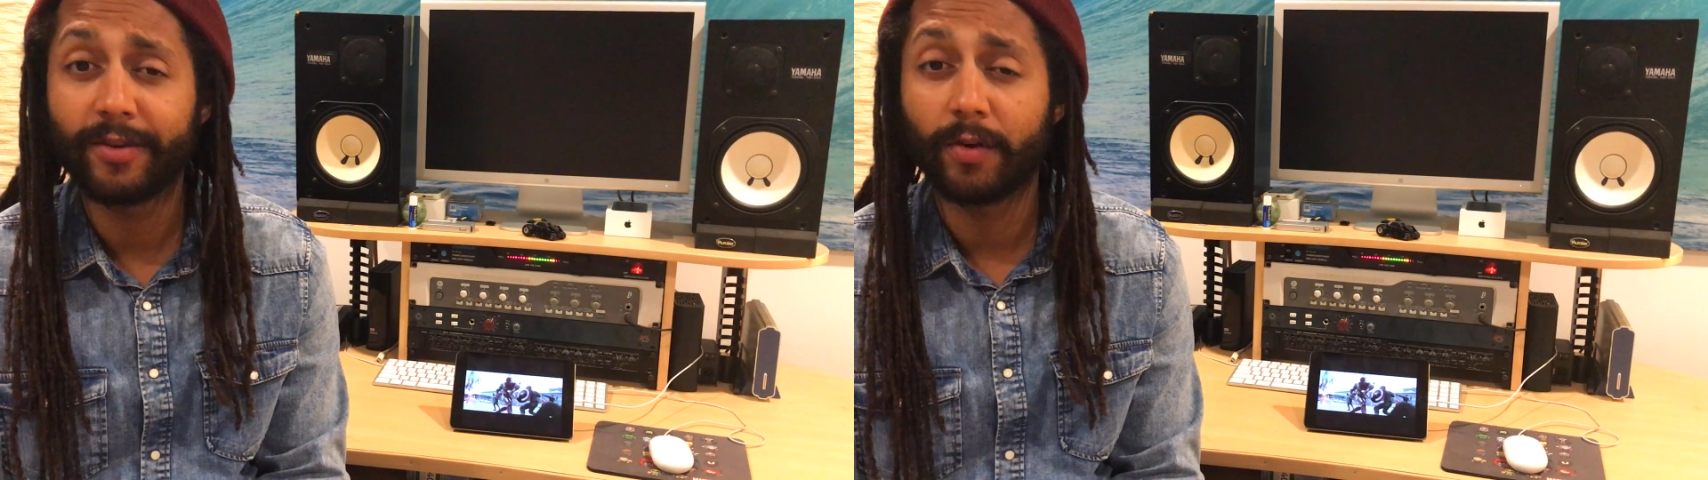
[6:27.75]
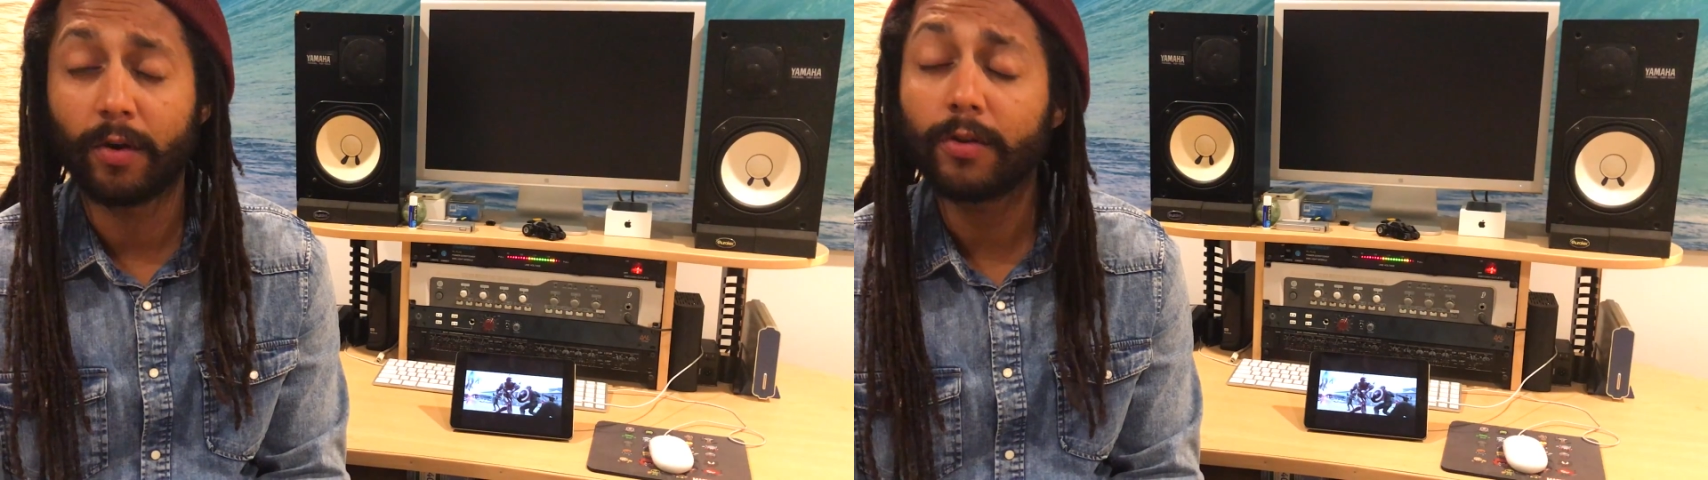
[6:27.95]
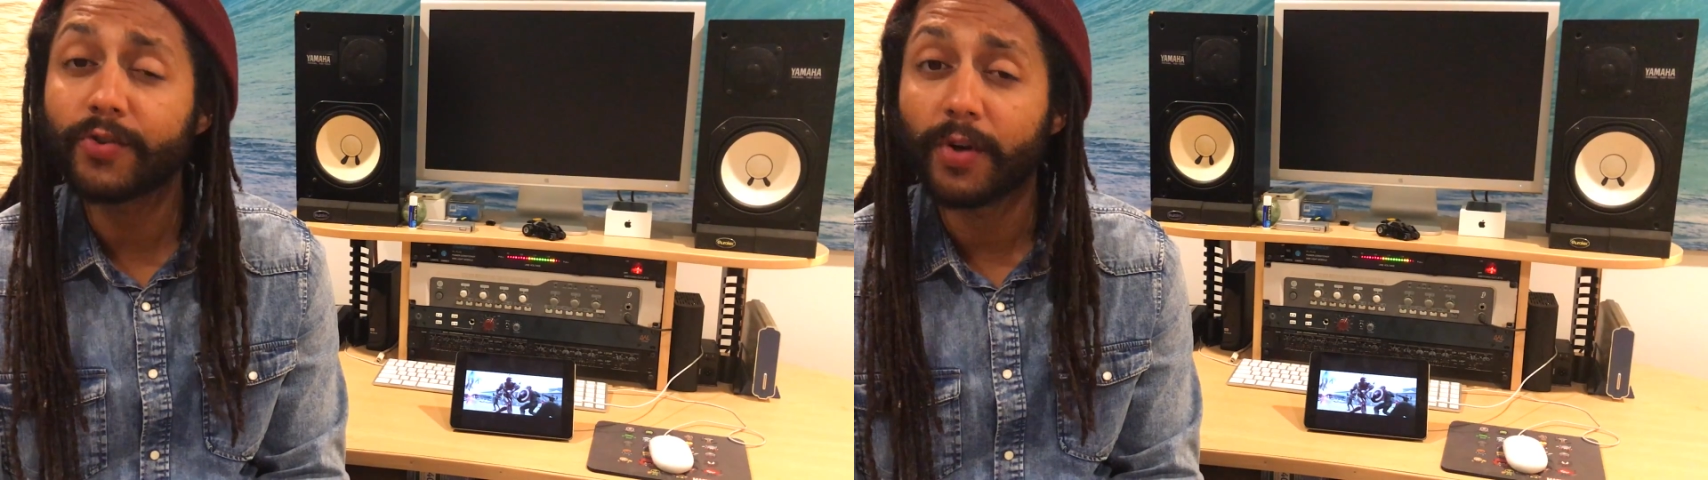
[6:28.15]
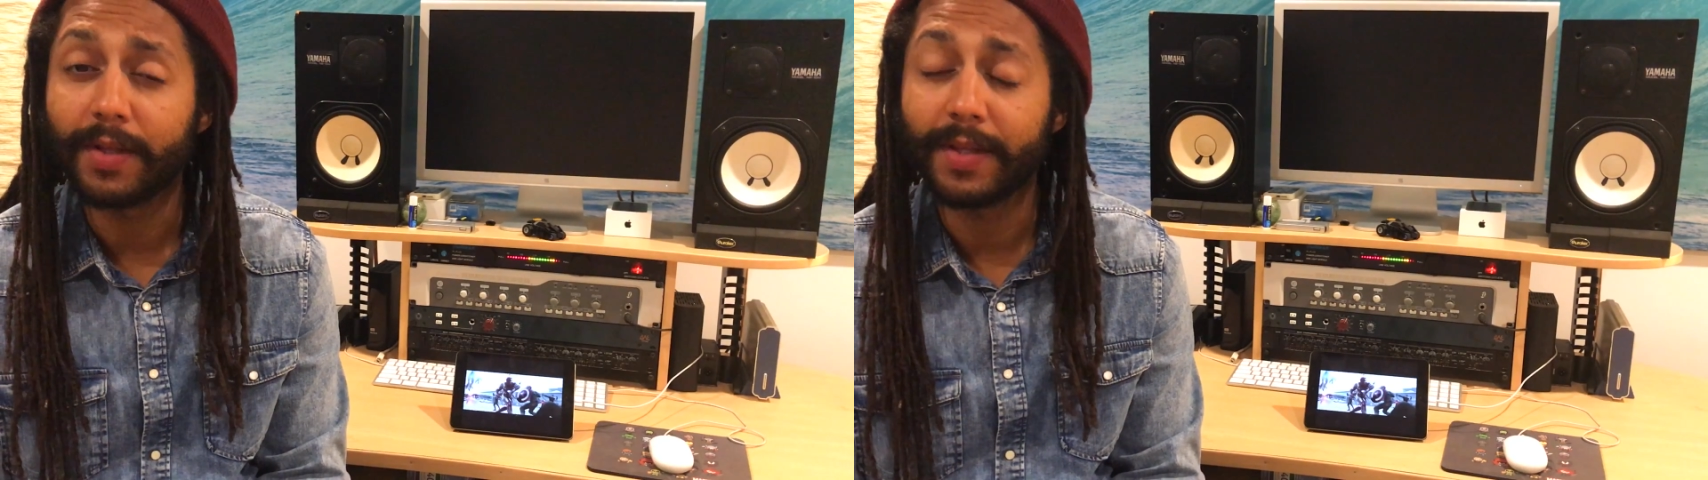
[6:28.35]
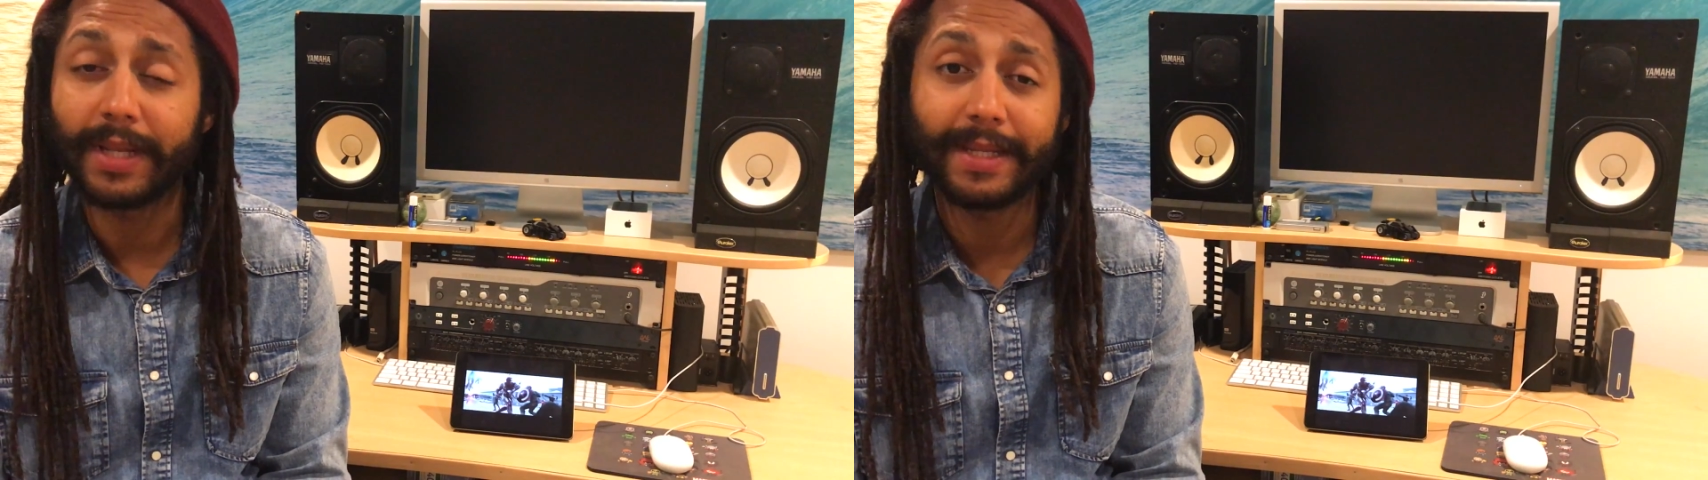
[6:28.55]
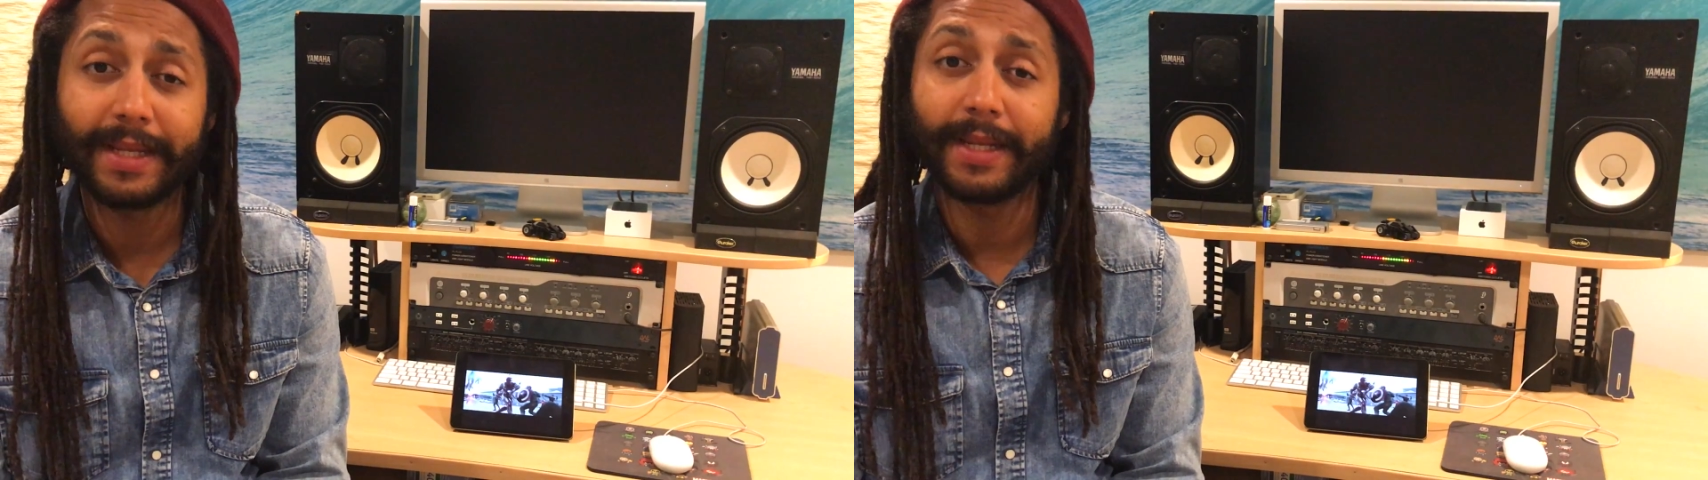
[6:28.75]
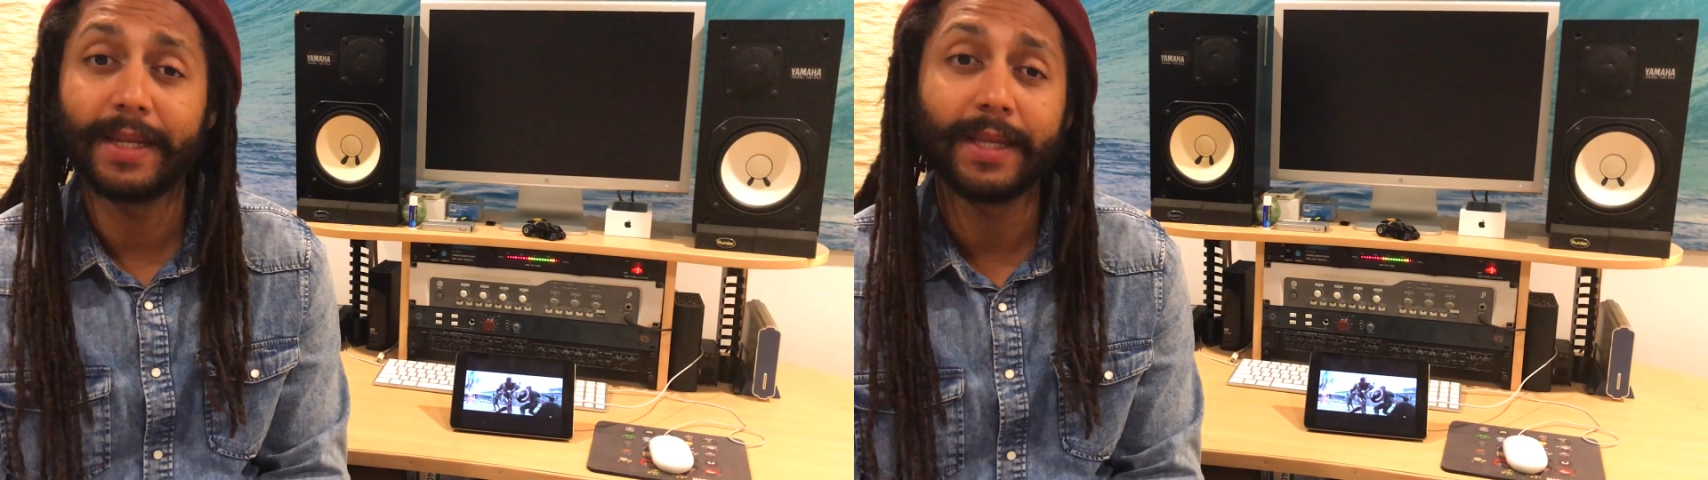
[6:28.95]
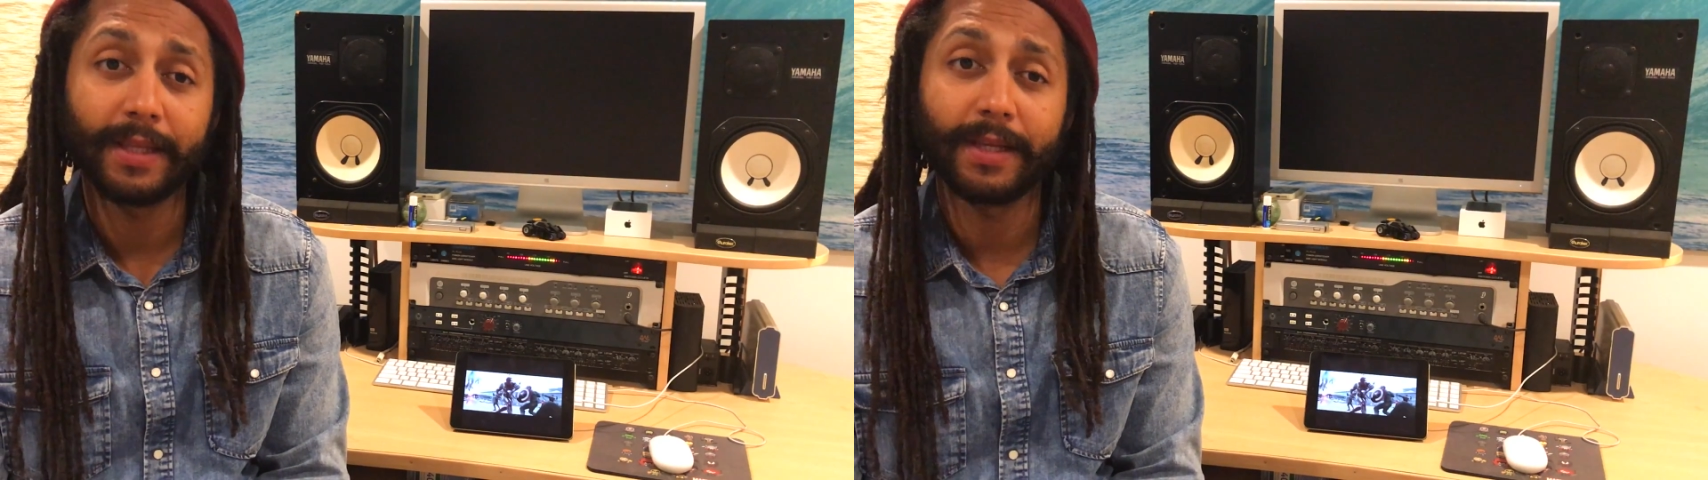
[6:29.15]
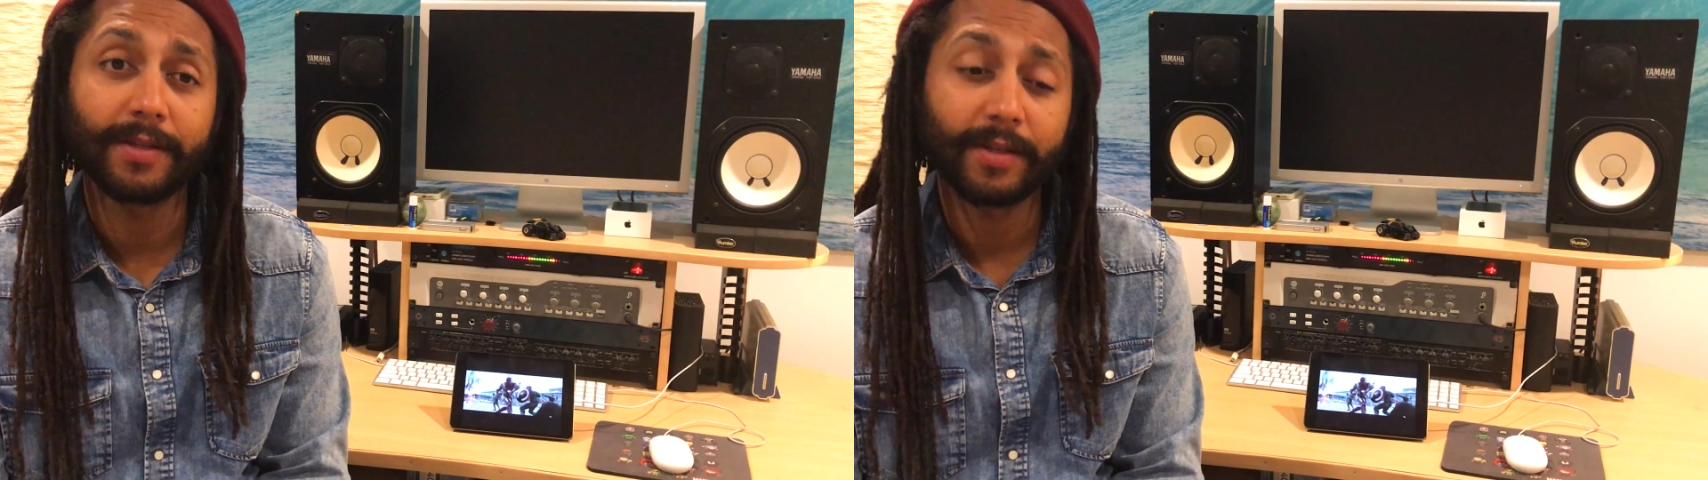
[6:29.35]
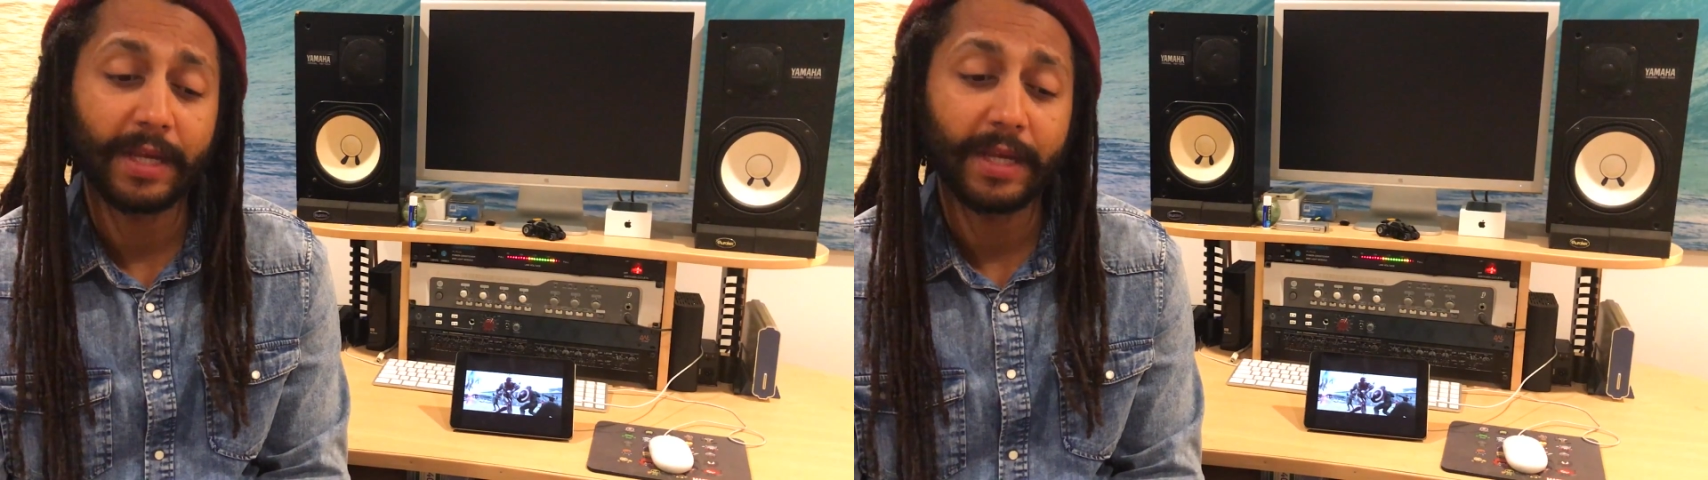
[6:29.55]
of Ultron than he did in this,